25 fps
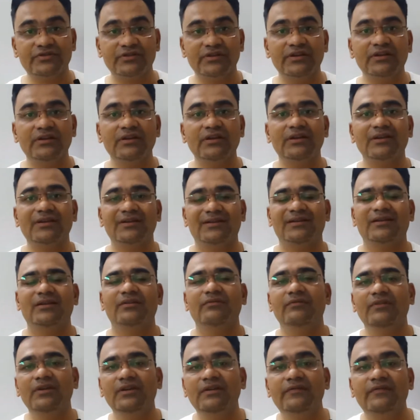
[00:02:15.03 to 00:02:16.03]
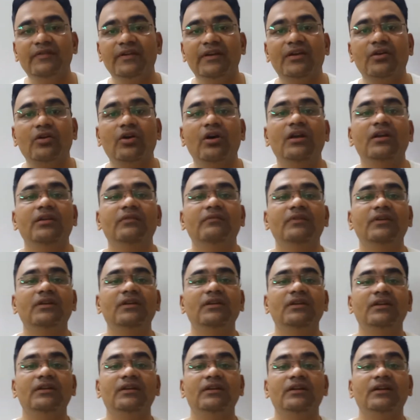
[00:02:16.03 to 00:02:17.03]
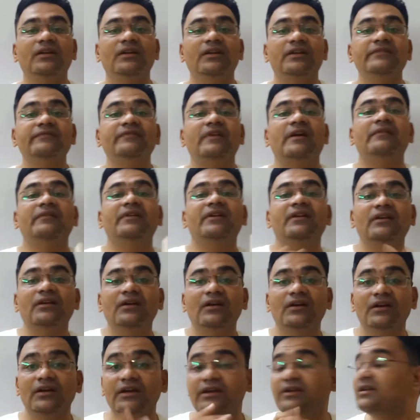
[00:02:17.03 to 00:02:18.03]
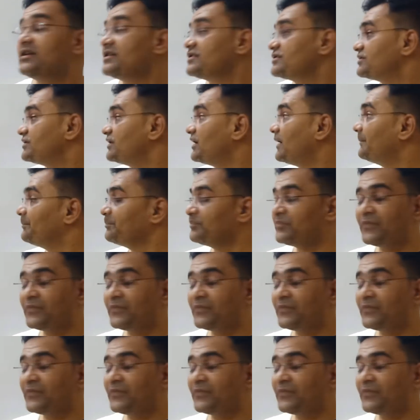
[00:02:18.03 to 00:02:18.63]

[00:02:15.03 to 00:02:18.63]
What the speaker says: It is having inertia.